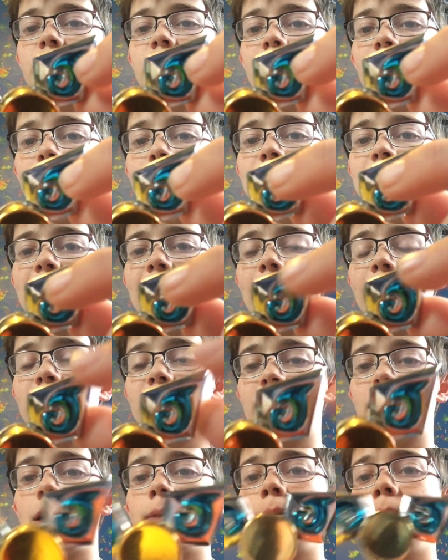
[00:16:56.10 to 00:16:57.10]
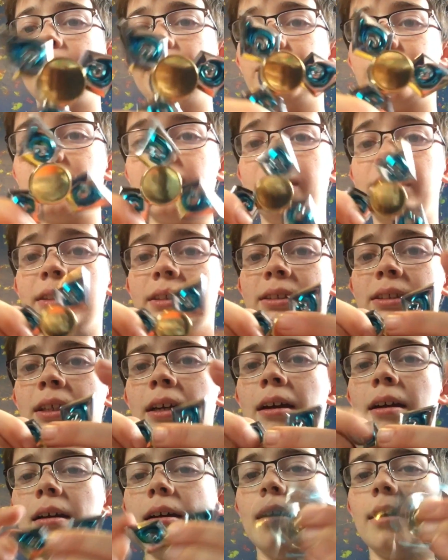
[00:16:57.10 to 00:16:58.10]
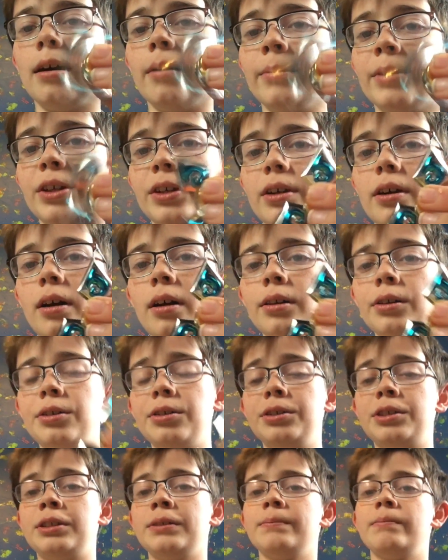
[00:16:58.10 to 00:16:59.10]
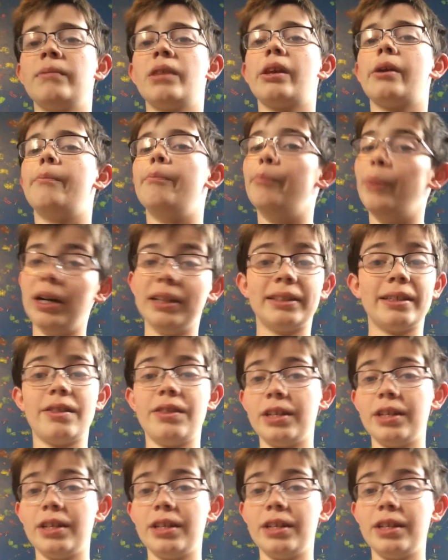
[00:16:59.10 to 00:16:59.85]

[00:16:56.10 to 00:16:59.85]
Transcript: shapes they have to come up with this, and the colors. But